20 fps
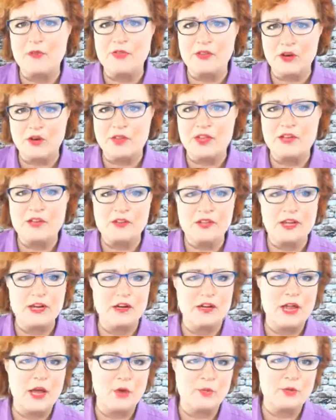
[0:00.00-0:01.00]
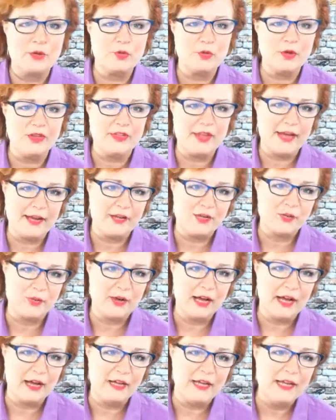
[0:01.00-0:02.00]
out there that'll help you with that as
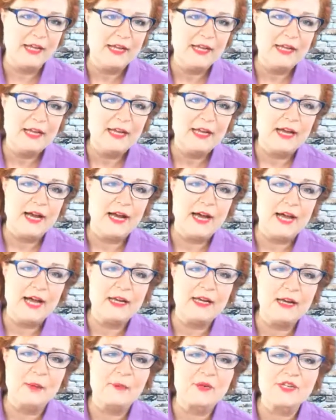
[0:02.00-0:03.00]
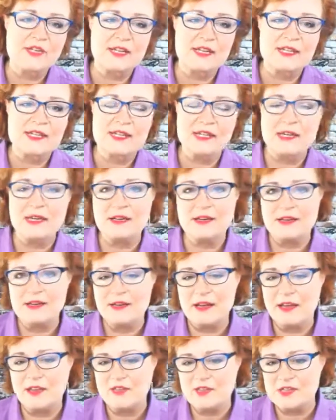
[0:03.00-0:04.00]
well. And number 16,
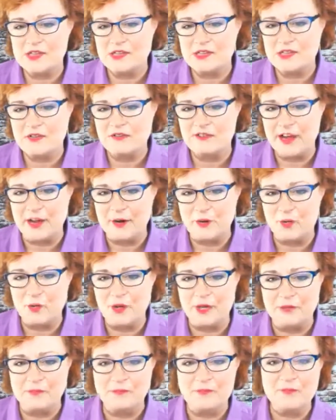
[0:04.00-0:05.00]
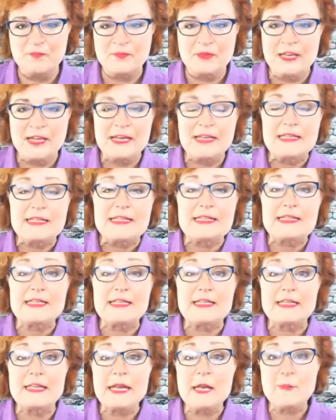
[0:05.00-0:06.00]
and this is the final one,
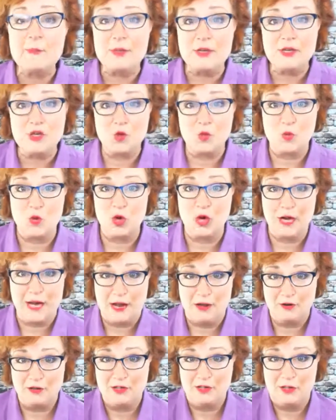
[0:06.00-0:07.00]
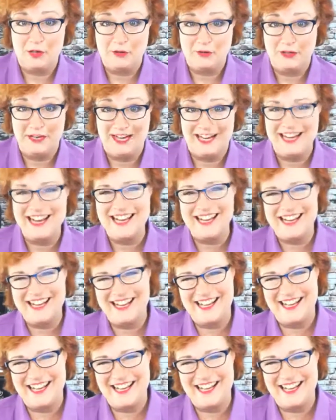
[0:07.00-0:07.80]
sleep in your workout clothing.